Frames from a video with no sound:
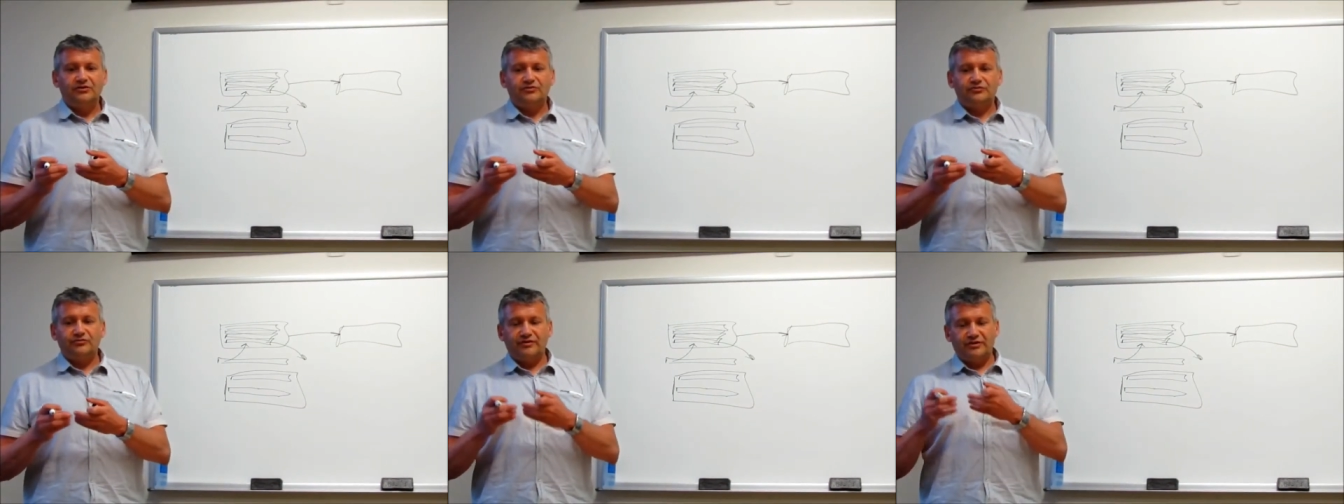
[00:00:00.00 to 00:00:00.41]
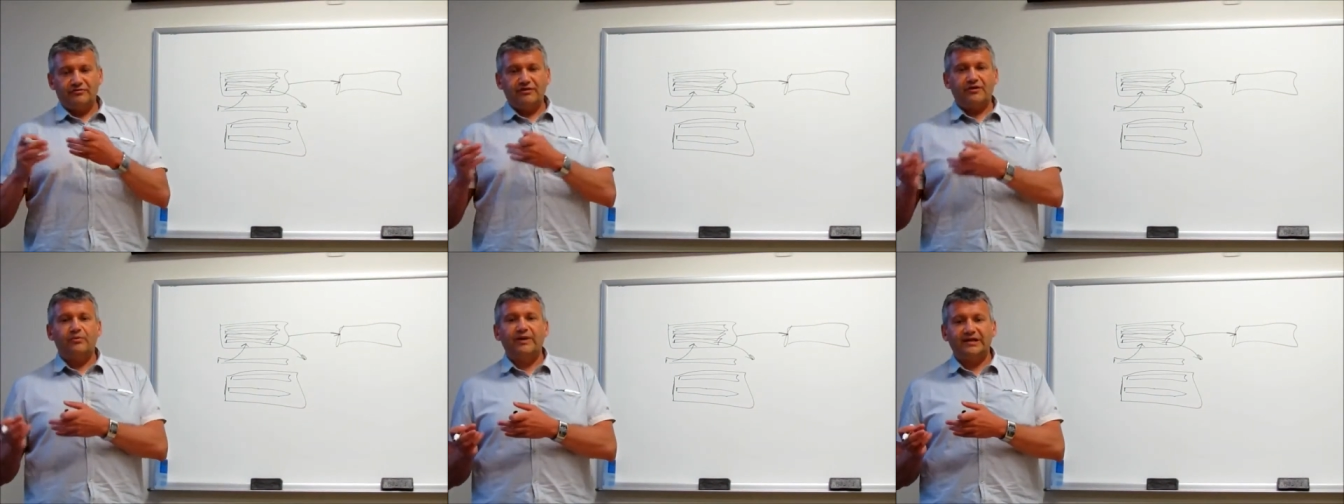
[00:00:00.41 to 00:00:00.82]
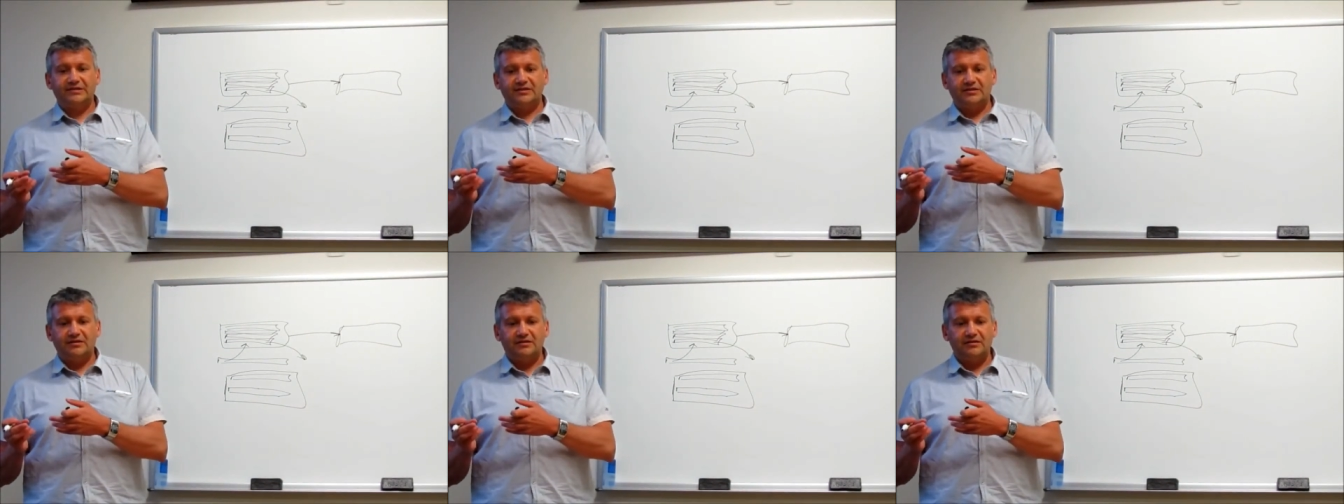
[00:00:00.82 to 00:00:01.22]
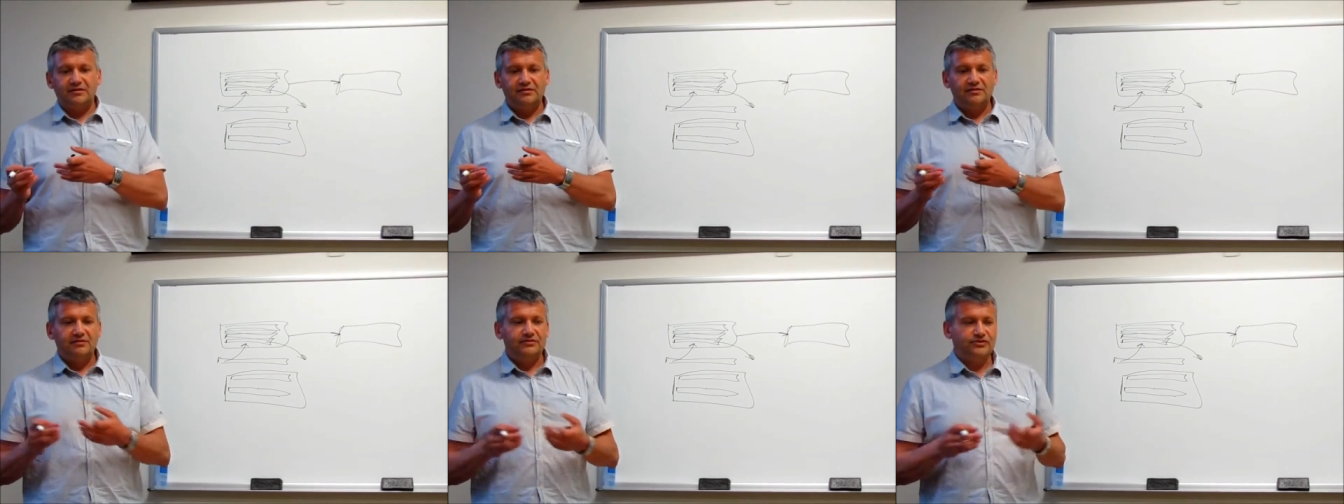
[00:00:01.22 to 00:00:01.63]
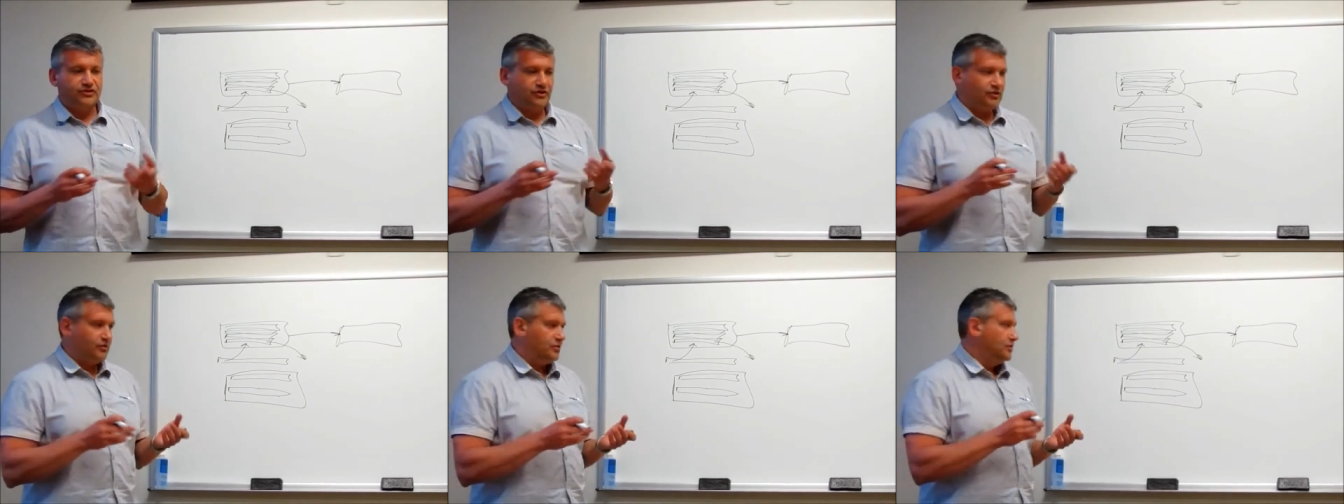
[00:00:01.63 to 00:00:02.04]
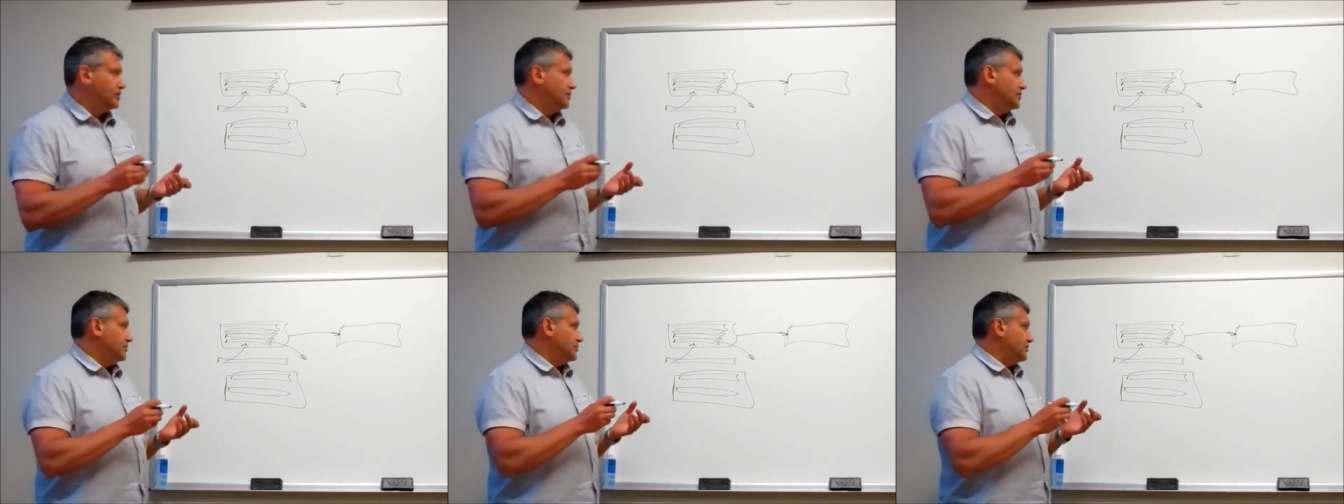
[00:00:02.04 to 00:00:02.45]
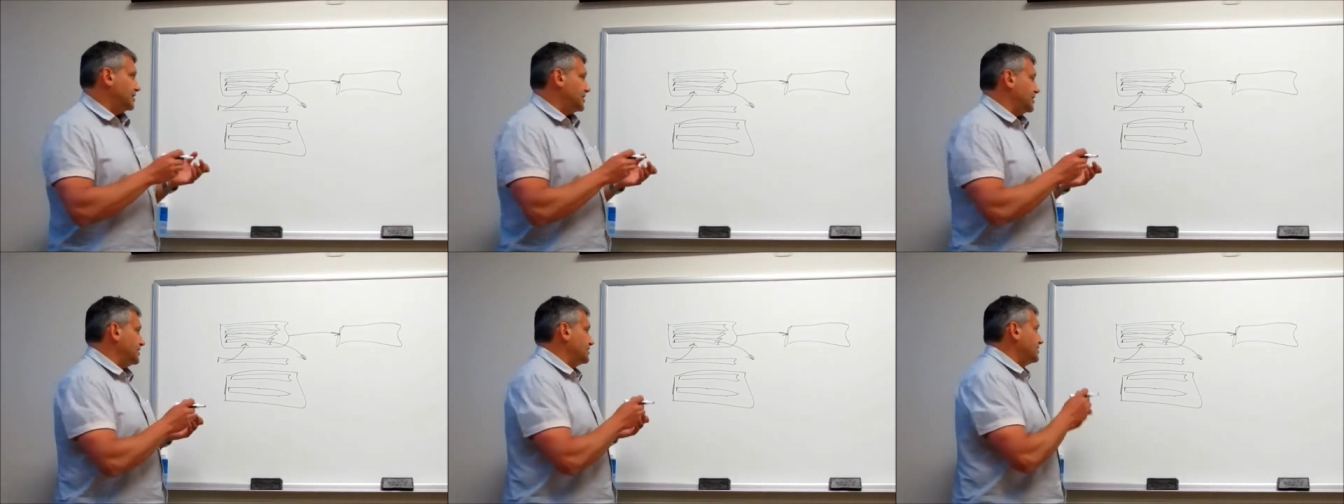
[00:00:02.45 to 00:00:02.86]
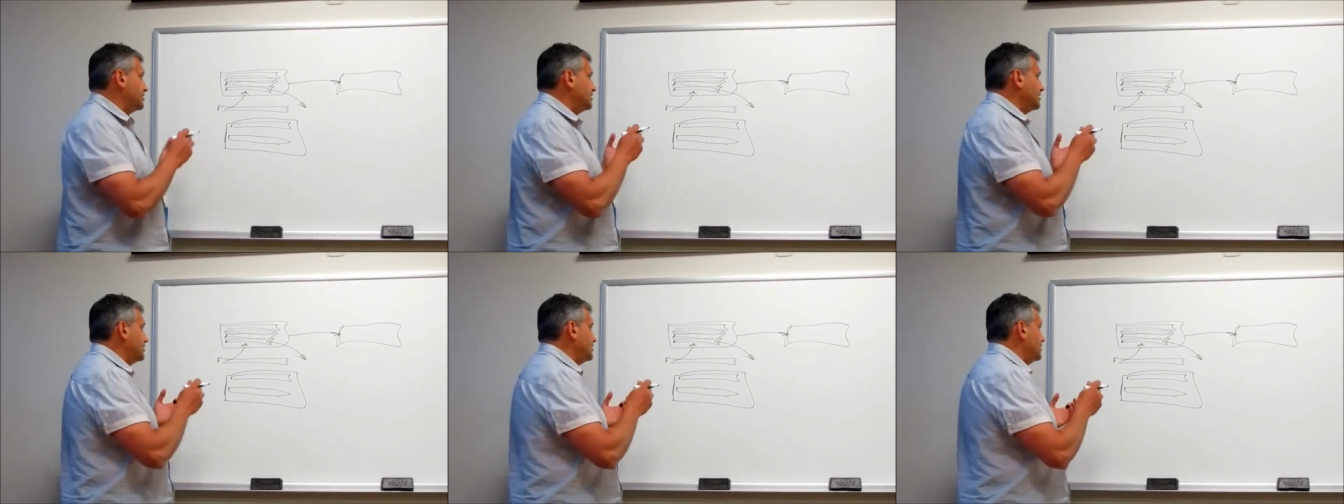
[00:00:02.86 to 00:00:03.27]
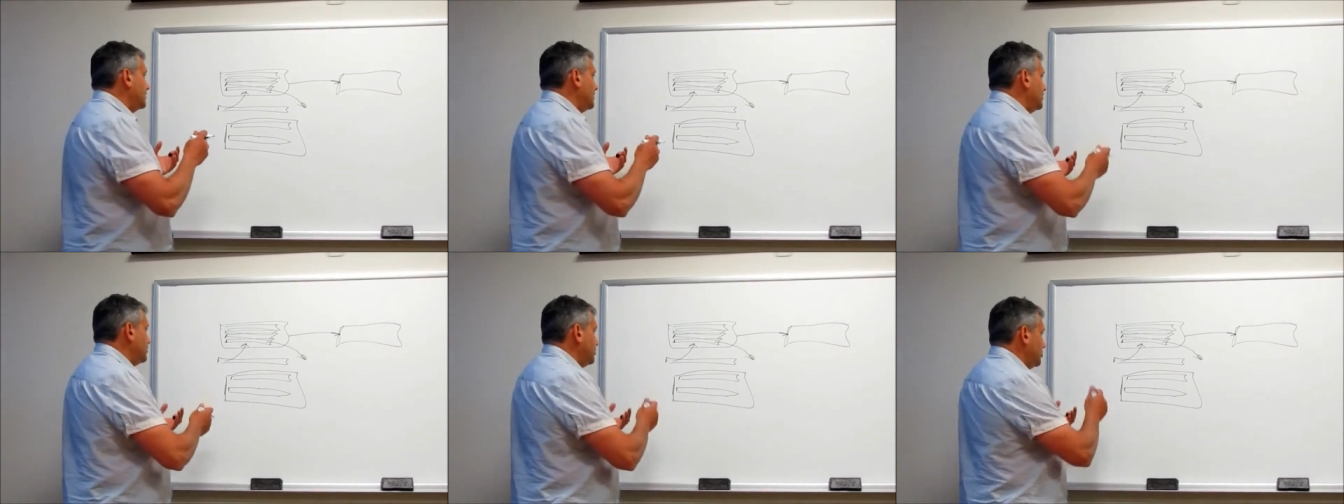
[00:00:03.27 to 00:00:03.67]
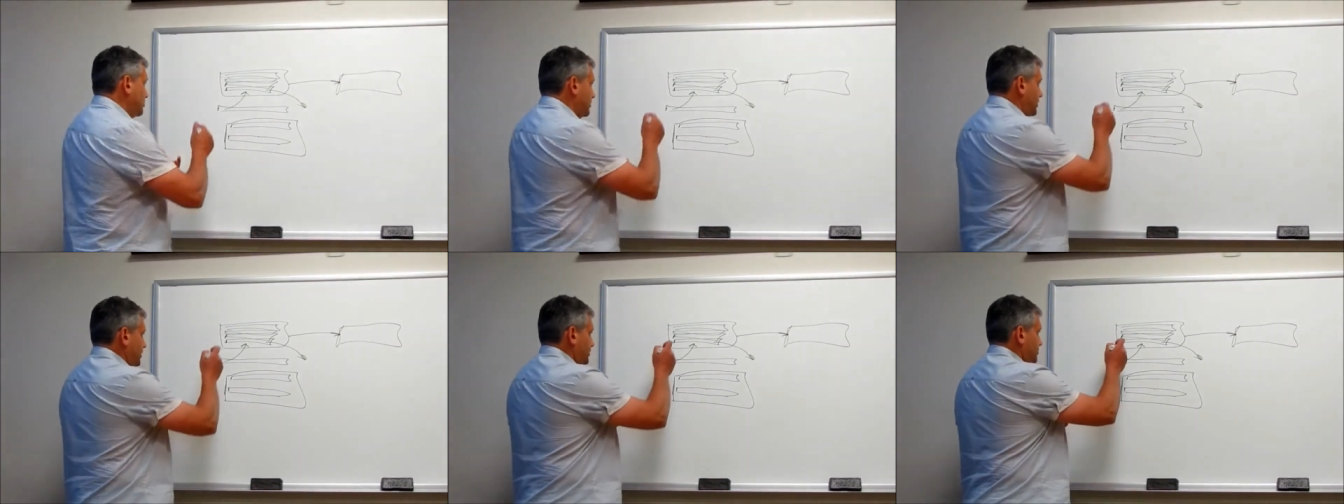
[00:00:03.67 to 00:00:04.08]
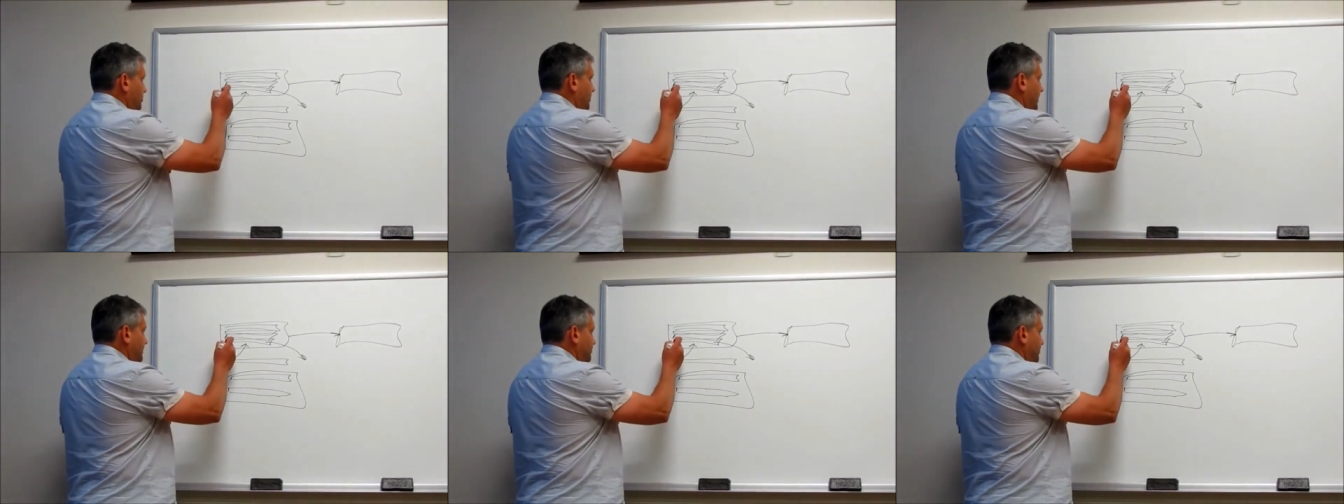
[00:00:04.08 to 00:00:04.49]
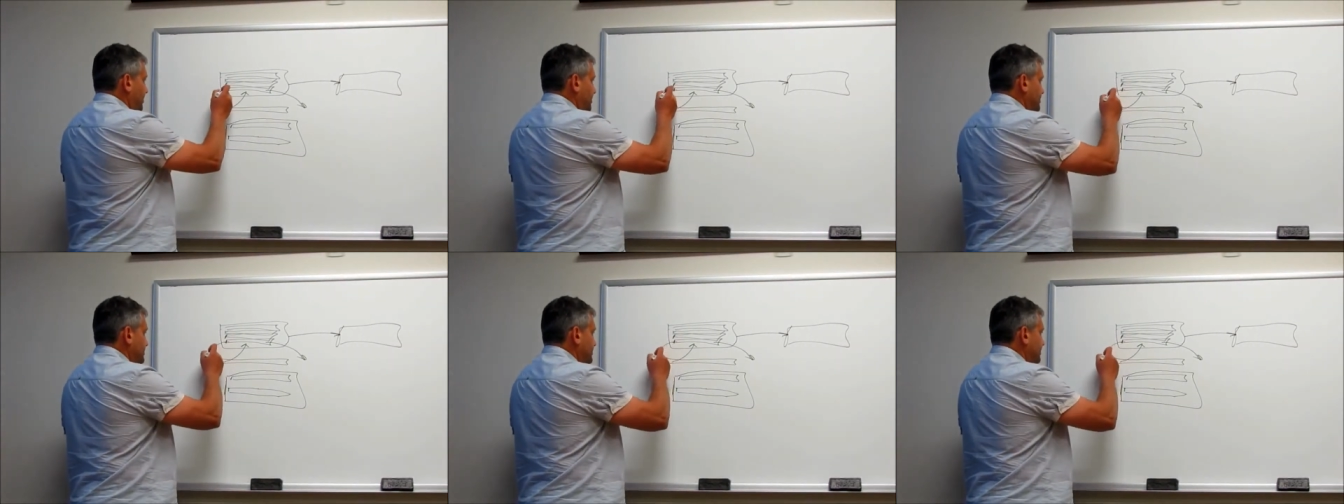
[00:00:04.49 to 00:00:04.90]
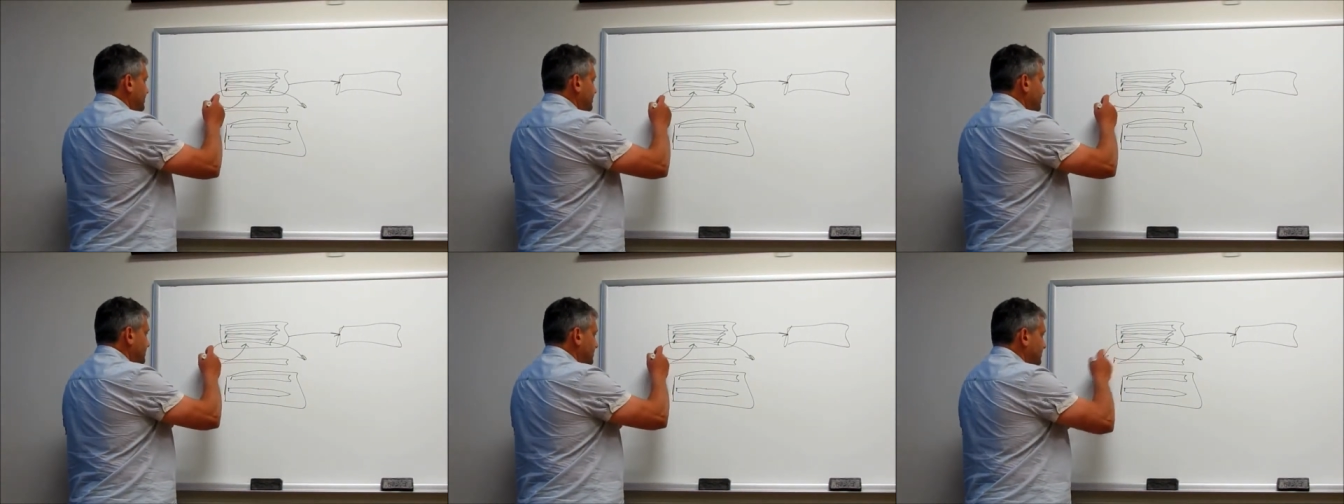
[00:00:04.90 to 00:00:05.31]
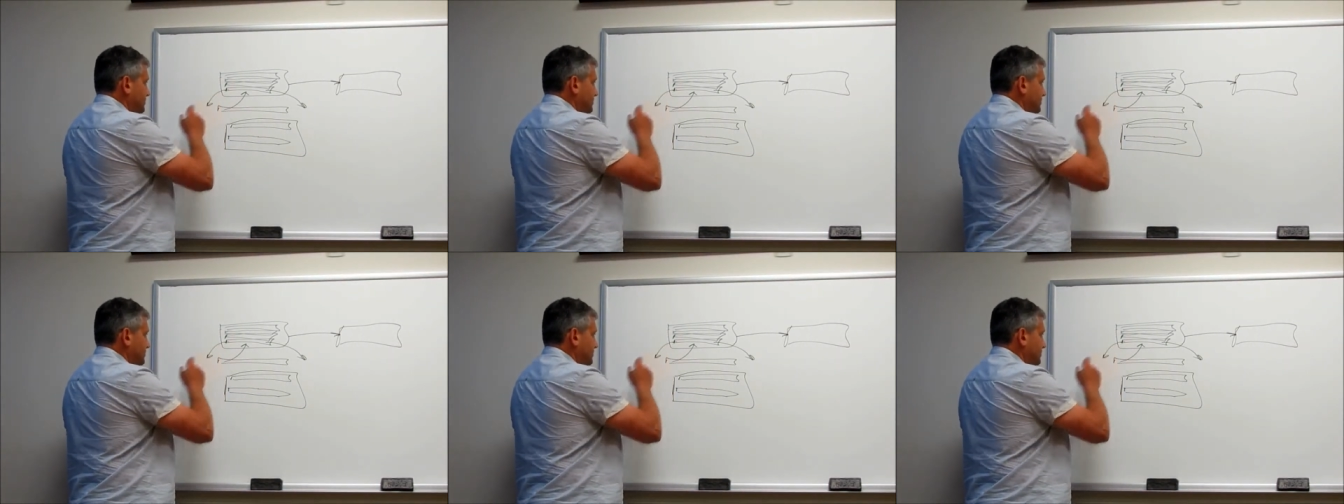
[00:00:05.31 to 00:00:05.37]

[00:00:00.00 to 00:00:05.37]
requester. So we can look at one pencil,